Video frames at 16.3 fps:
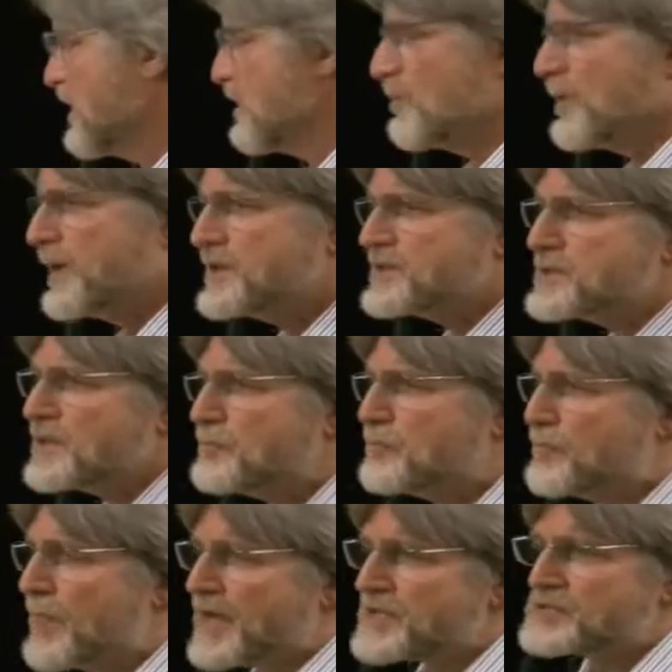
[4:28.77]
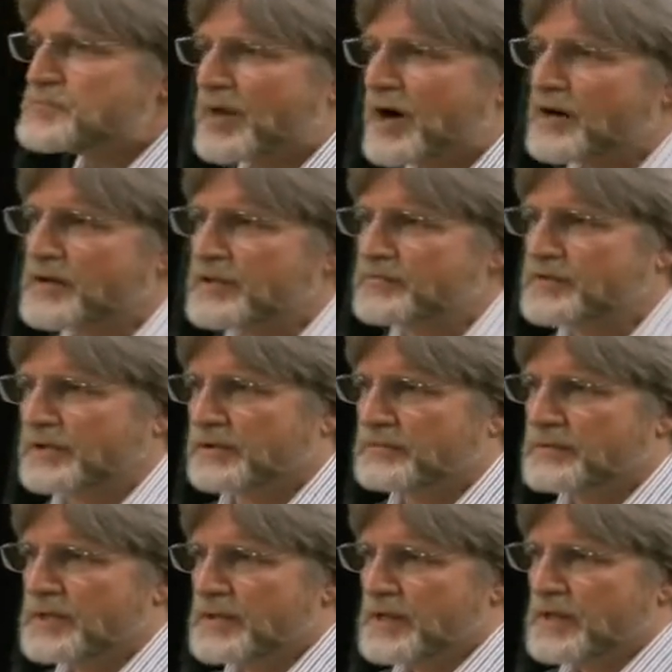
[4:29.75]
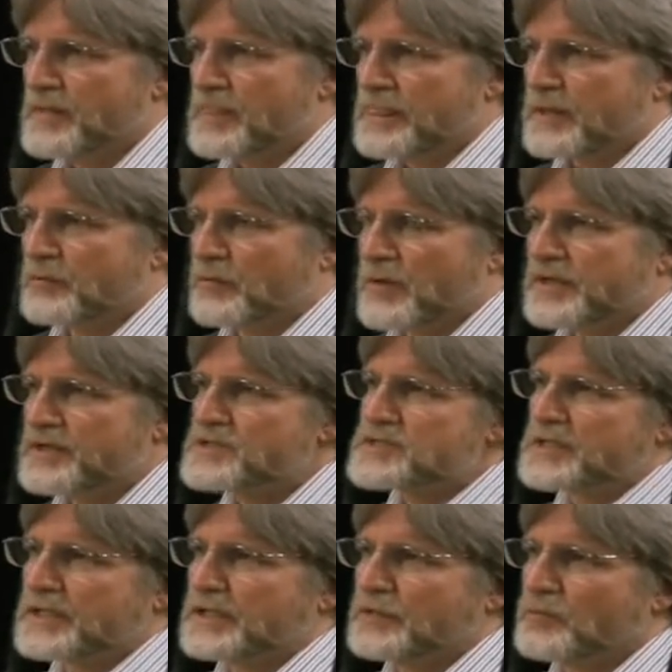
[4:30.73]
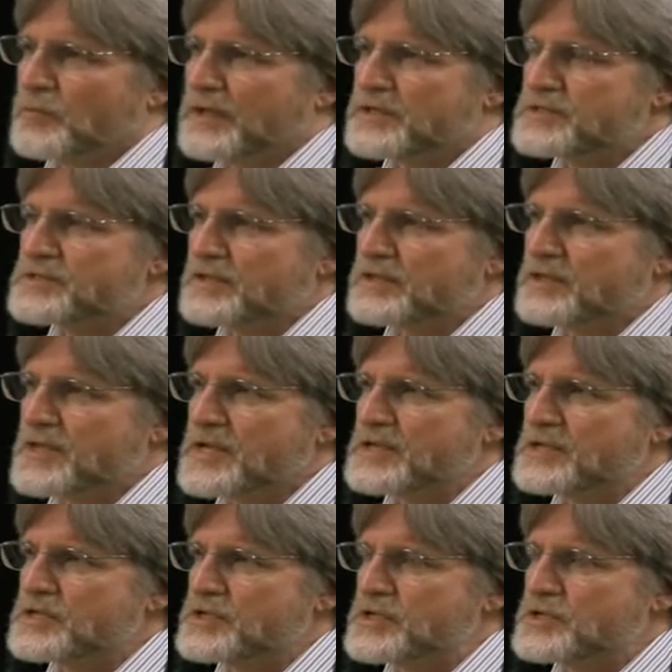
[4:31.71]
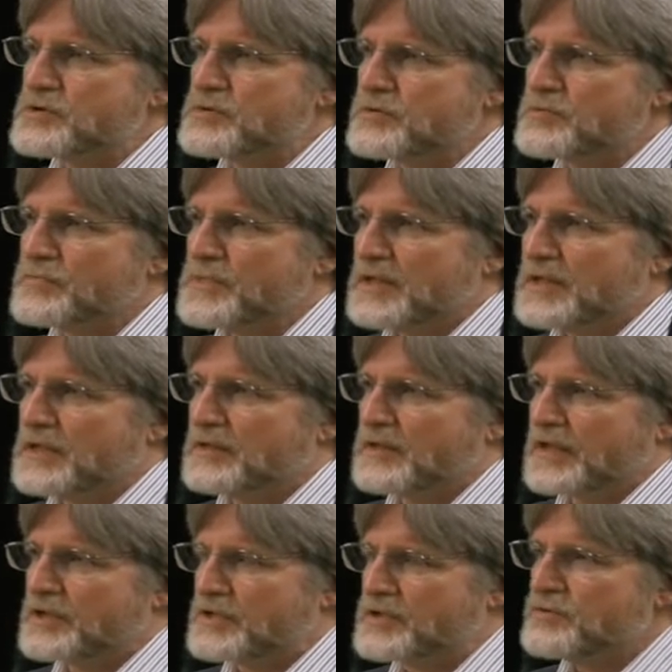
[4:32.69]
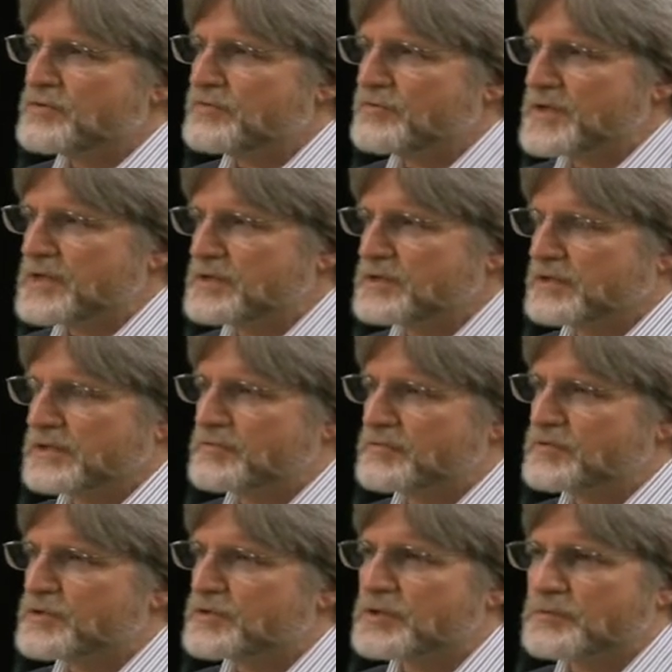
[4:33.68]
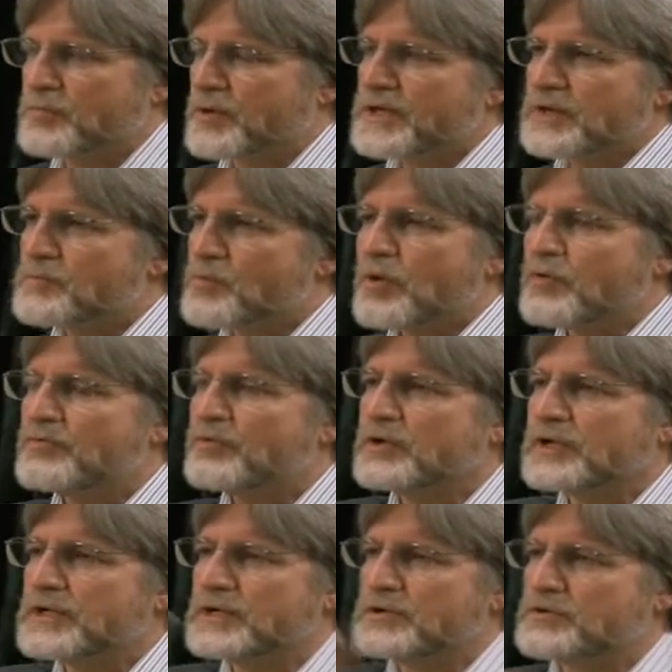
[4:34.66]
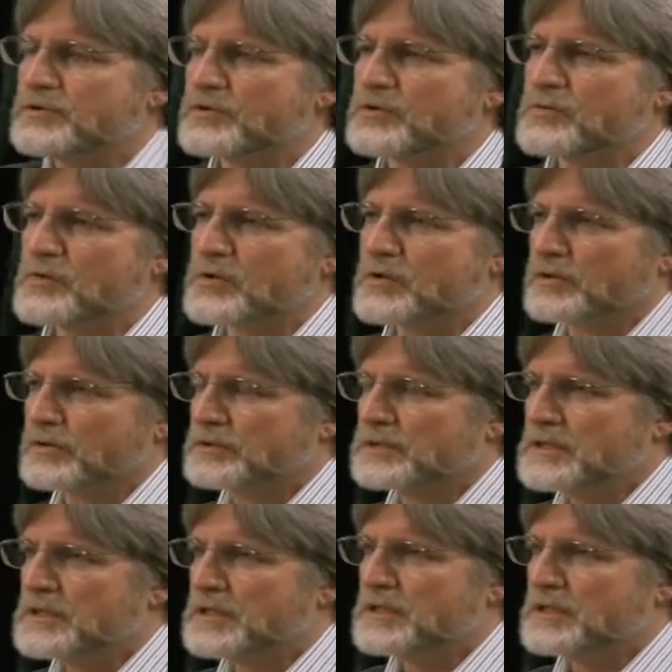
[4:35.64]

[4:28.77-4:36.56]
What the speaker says: What is the best part of you? What is the thing in you that you feel if you could bring it more fully into the world,